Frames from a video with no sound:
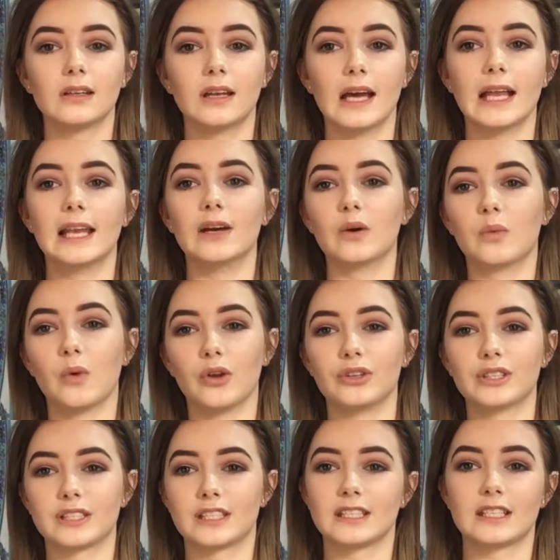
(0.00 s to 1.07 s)
a little one
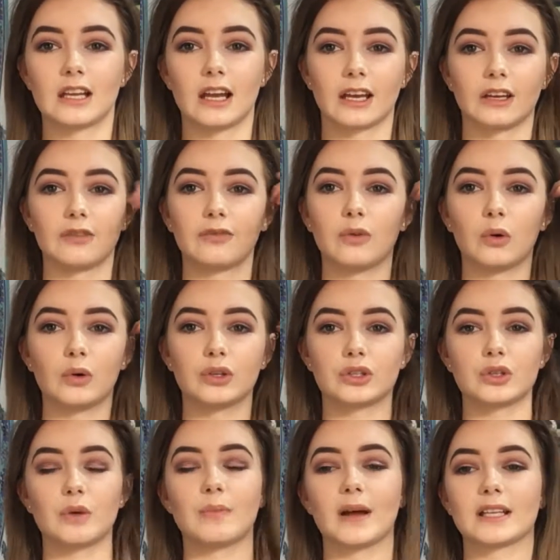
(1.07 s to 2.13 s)
just until I can afford a
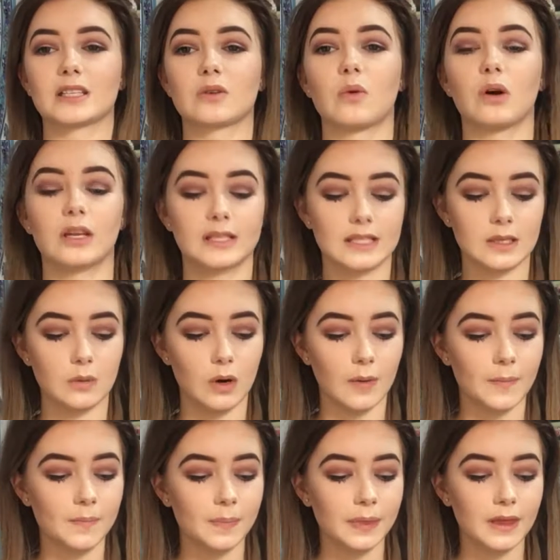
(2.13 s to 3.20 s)
sort of better quality
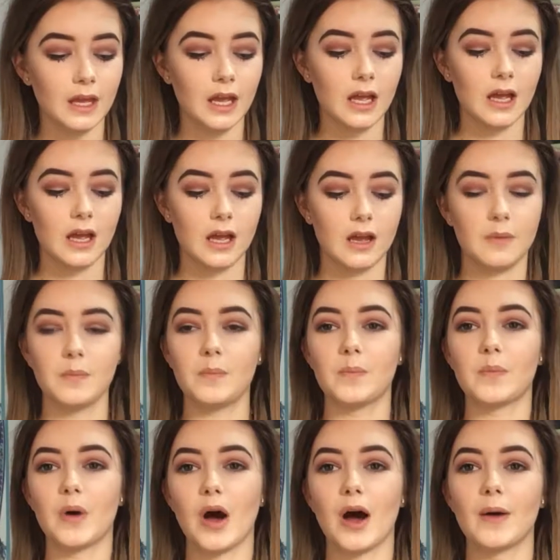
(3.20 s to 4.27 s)
one.
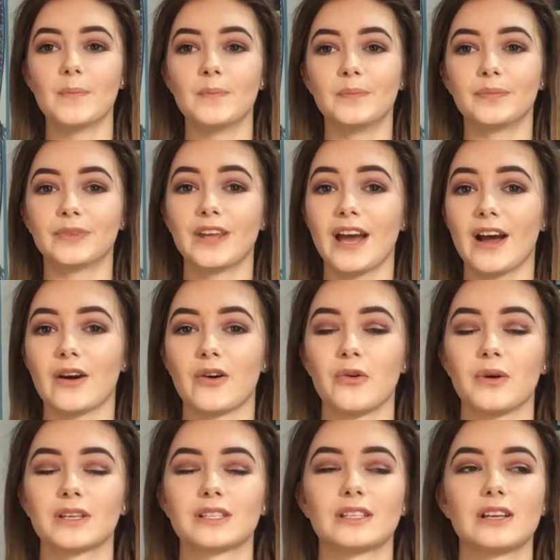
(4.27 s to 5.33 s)
But yeah,
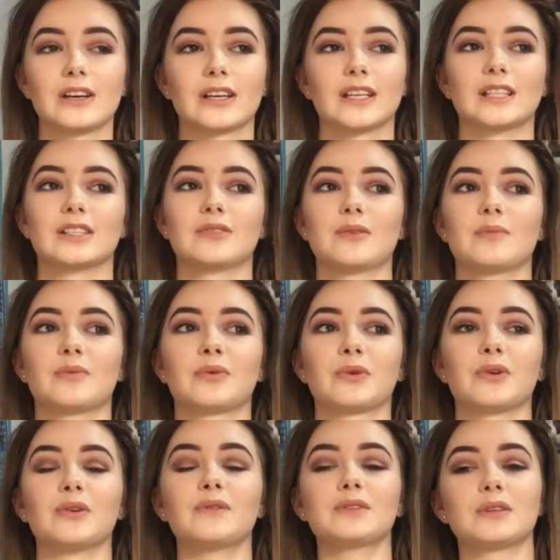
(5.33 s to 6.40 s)
always looking to
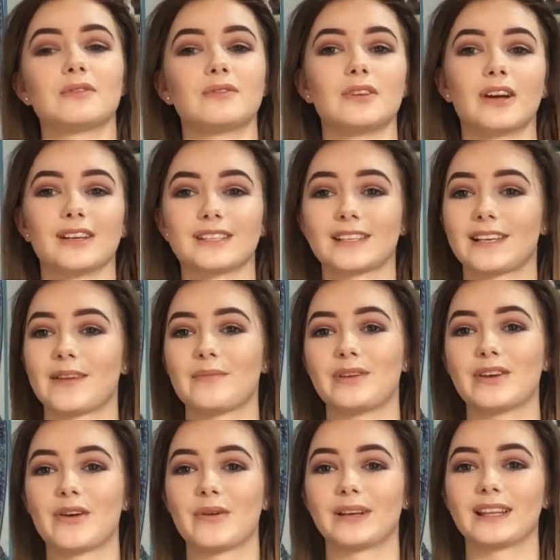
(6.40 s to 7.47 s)
improve, so if you guys can let me
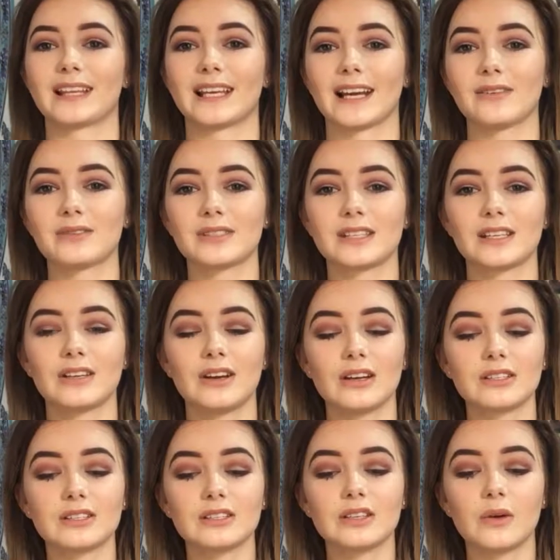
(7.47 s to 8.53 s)
know anything else that you
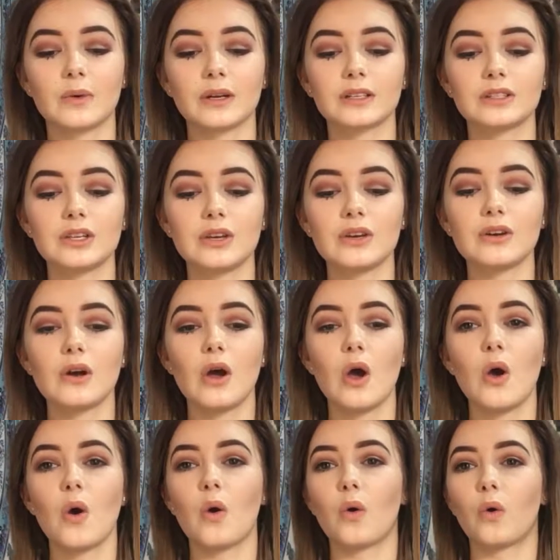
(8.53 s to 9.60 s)
guys know I could do,
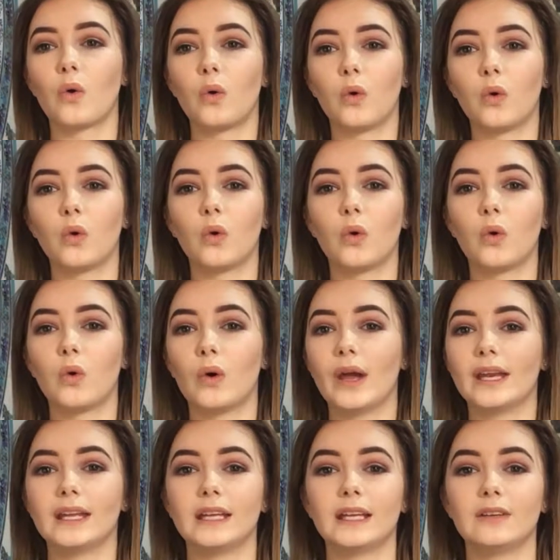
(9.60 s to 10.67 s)
or
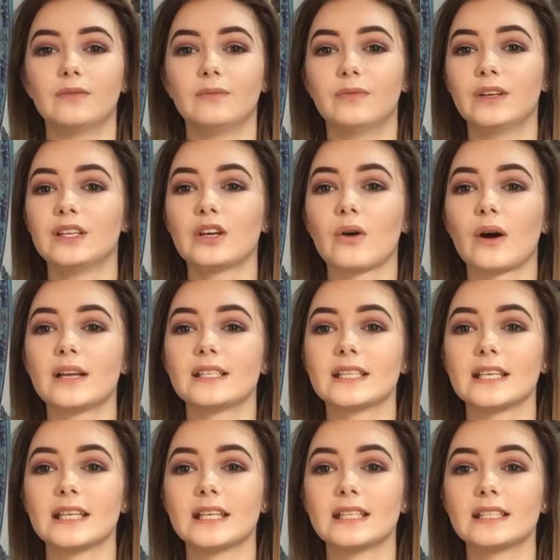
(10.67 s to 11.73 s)
any video
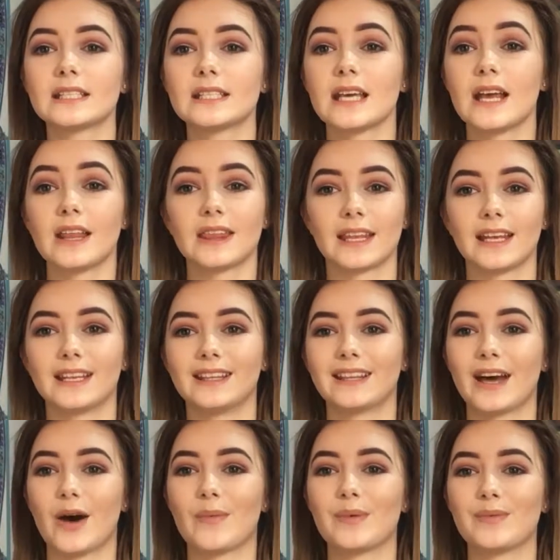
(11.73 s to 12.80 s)
ideas, then that'll be